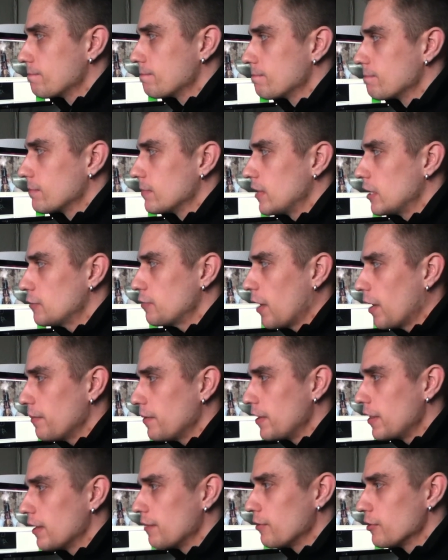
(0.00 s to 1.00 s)
that's
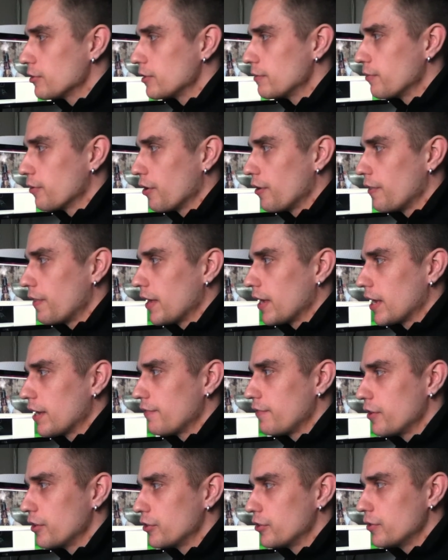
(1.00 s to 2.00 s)
probably the most important thing.
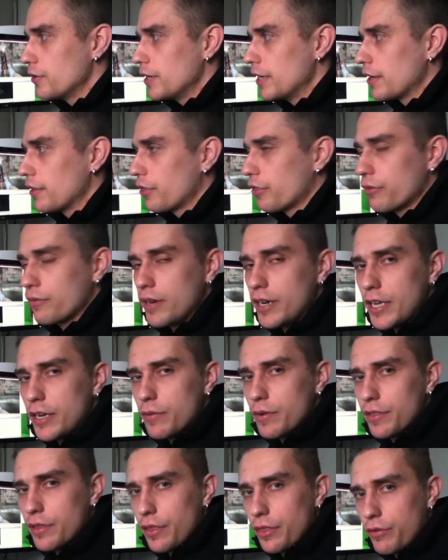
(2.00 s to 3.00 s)
If you're doing 3D
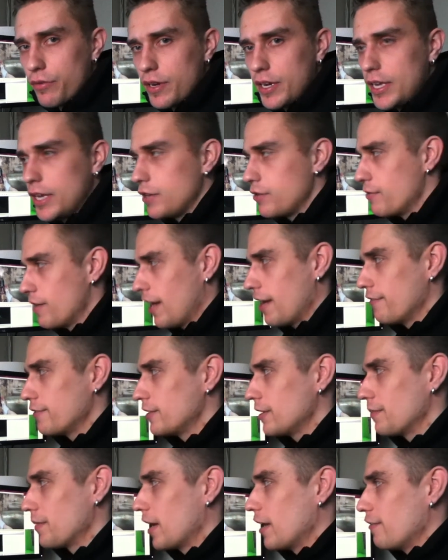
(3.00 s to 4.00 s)
within 3D and you have
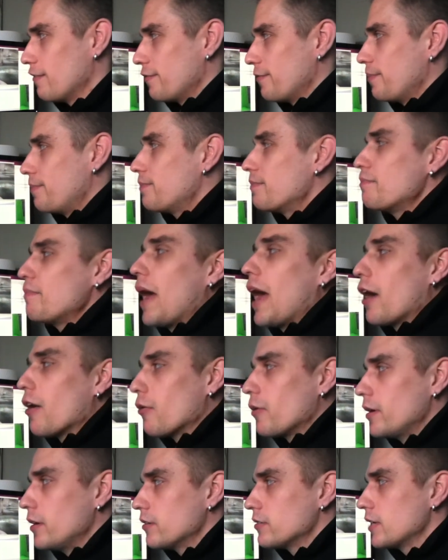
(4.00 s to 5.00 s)
some kind of power
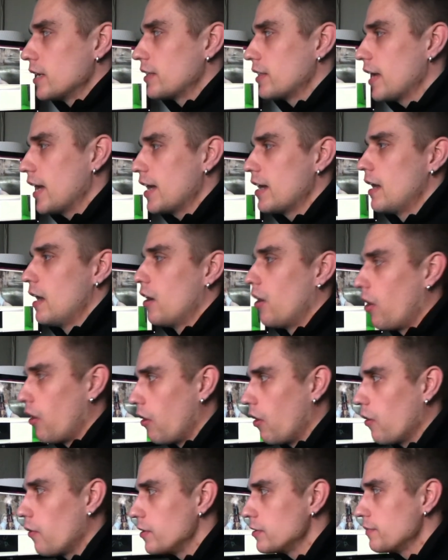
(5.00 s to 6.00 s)
windows like that,
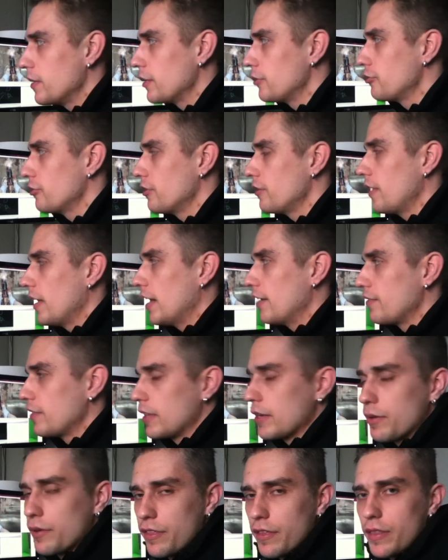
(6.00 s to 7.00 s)
always make sure that
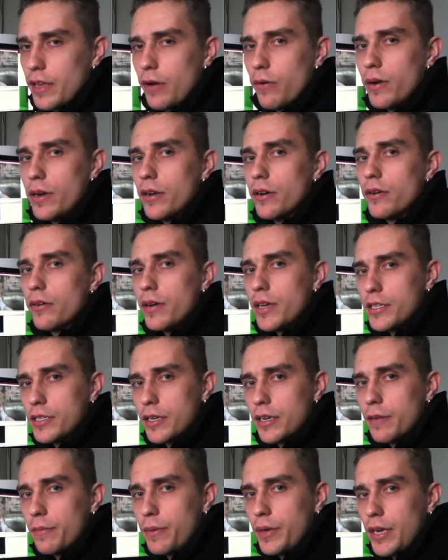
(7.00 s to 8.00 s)
everything within that window is
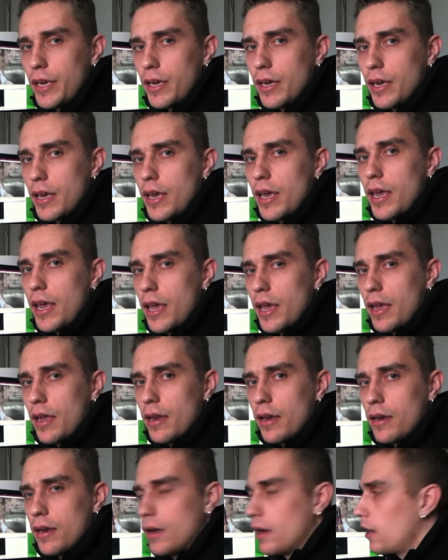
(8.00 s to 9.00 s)
going to be
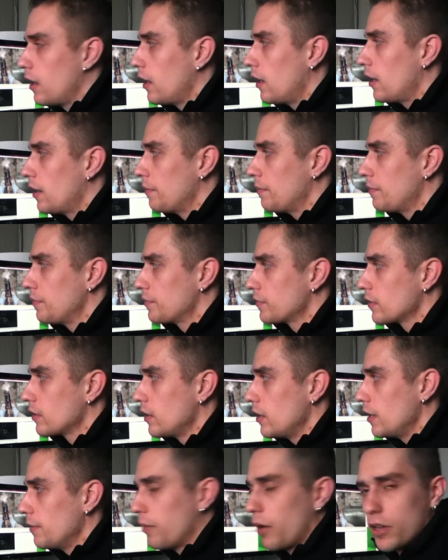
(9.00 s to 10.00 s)
in
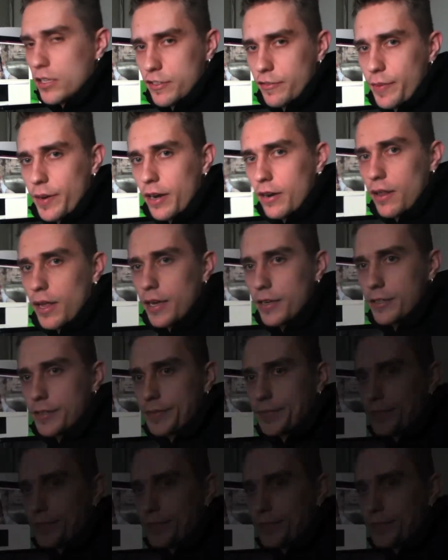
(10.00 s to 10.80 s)
positive parallax.